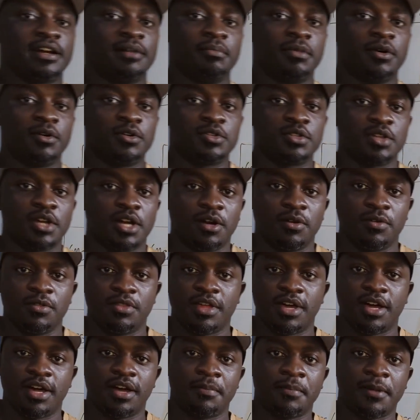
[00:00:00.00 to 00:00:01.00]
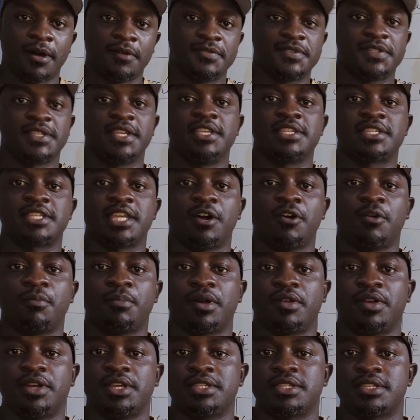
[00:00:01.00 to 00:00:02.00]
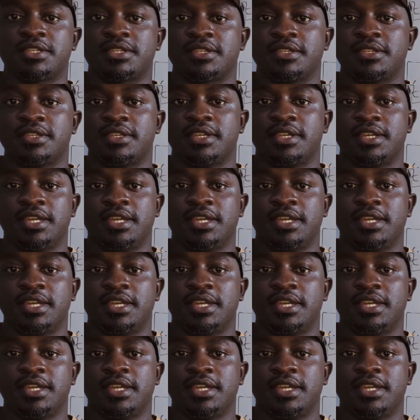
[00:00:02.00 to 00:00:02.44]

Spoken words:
about how the MAF sensor operates,